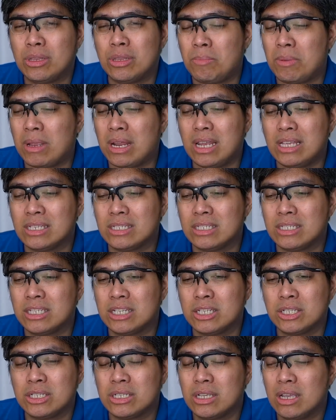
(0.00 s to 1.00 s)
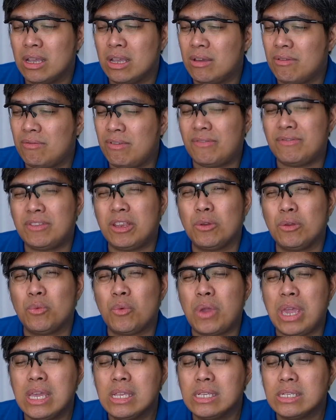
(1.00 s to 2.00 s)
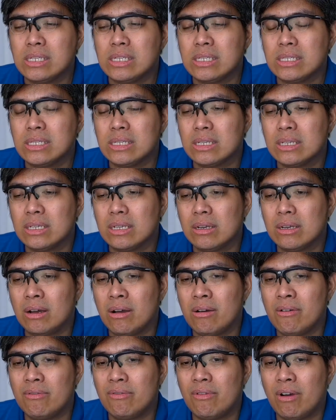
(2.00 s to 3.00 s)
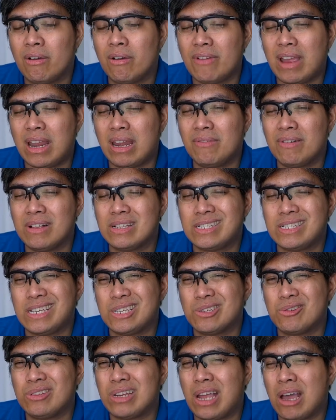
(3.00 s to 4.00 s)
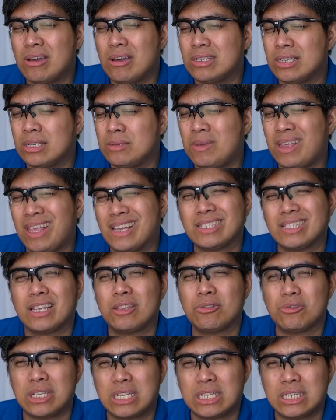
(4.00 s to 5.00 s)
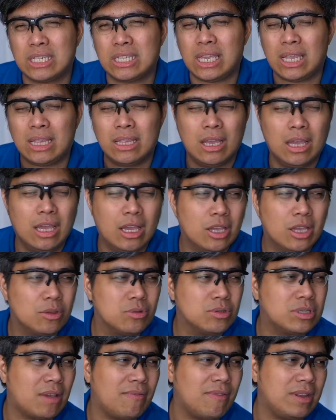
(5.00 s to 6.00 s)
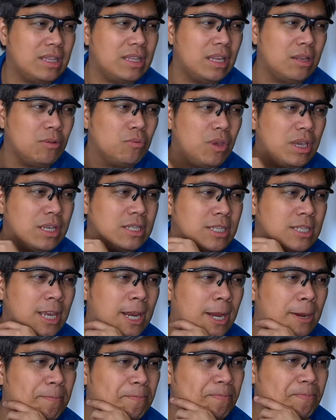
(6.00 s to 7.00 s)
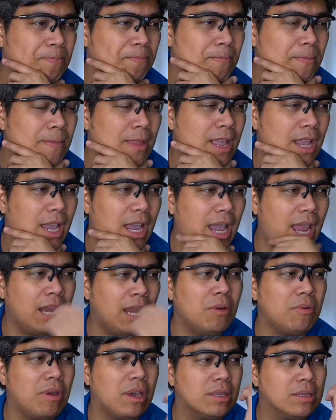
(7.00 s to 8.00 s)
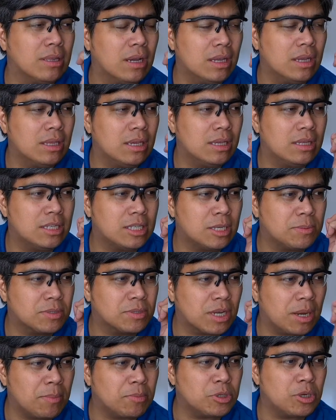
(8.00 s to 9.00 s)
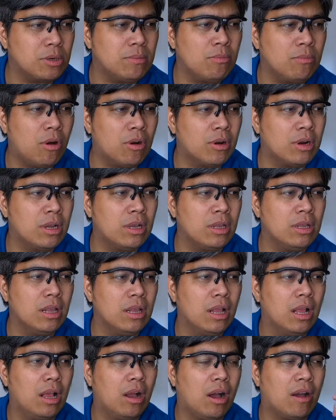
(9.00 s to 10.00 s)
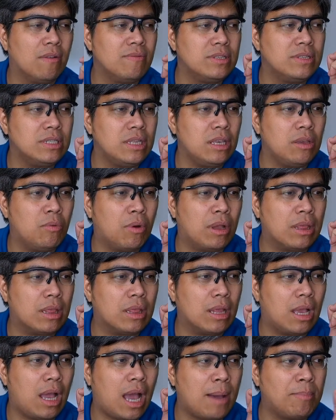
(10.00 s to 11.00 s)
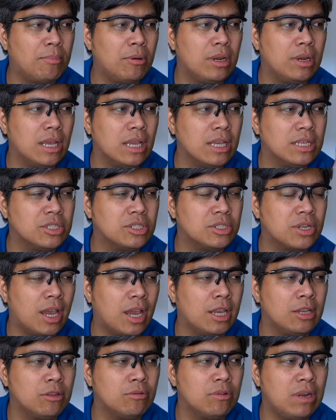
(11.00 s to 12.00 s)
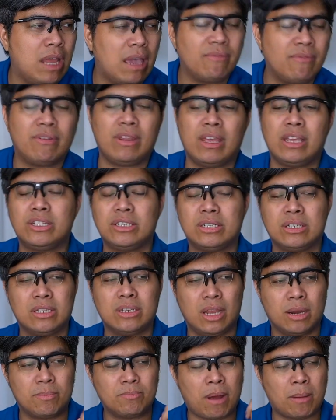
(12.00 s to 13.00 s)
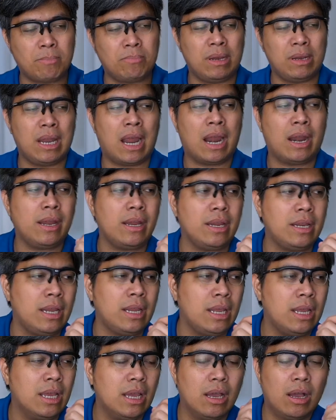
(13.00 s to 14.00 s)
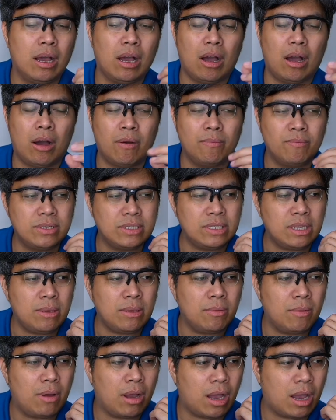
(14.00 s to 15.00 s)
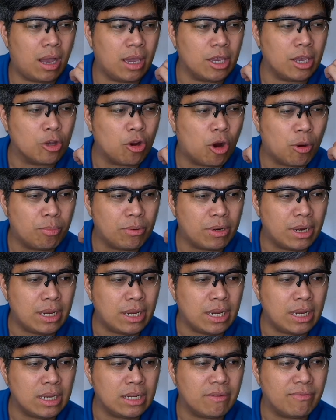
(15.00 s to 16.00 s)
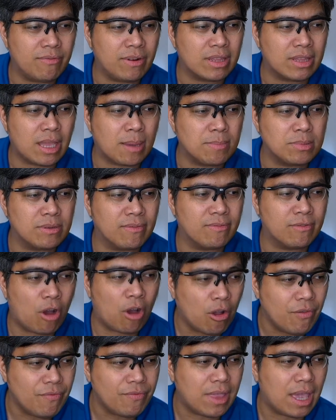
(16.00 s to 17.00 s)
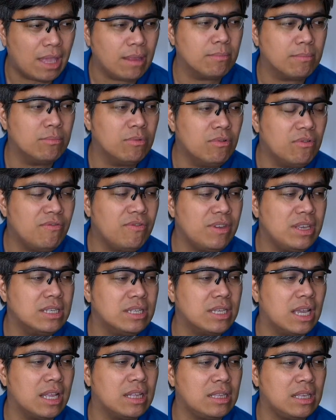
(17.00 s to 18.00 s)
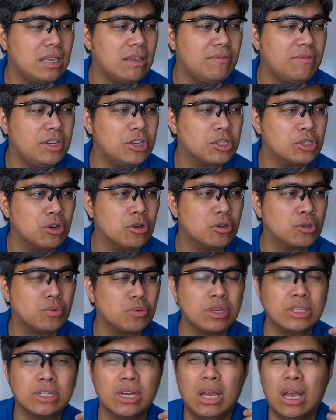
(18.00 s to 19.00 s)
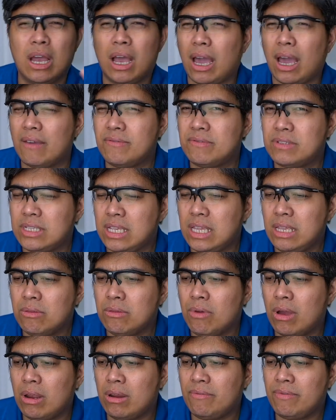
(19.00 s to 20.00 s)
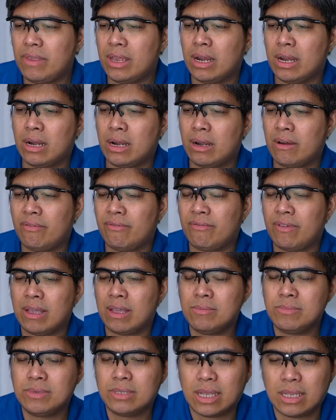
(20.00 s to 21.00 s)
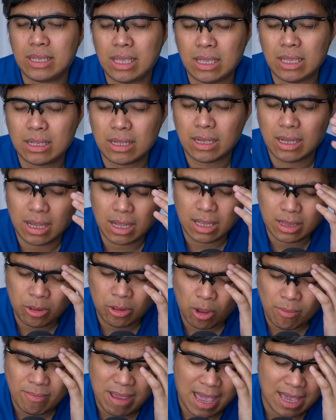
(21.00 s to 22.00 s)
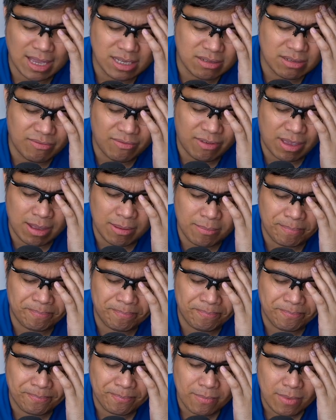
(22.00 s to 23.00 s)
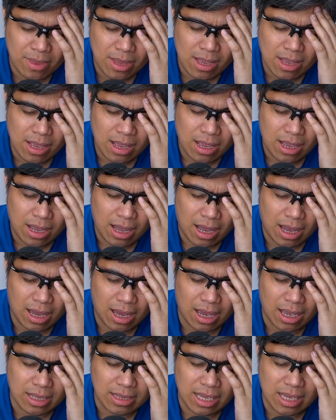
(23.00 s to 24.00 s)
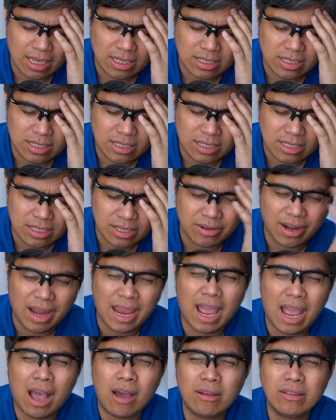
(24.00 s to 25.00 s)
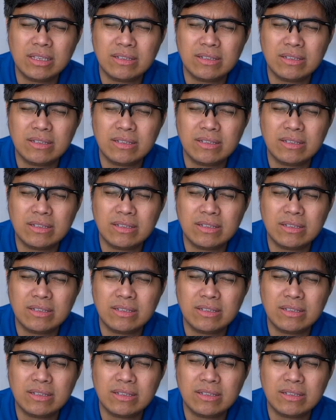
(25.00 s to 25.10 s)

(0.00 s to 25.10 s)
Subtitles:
Typically, it's just 15 weeks of NFL season. Now it has been extended to 16 to 17 weeks here. Anyway, the subscription model, obviously what Apple is trying to leverage their popularity, obviously incorporating different types of content, movies and TV shows, which I've seen one of their films. I think Tom Hanks' film, I think it's Greyhound.